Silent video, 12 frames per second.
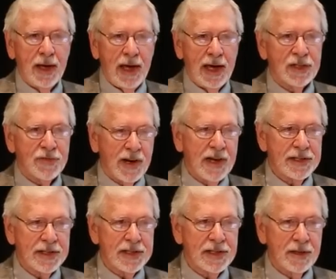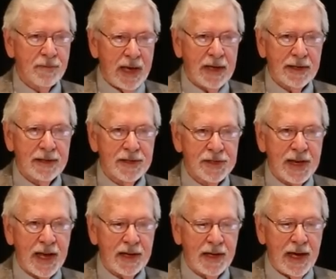as Francis Bacon
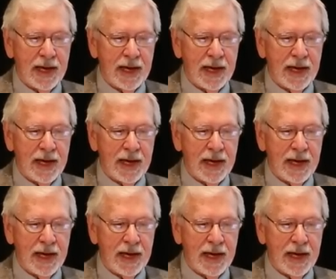said,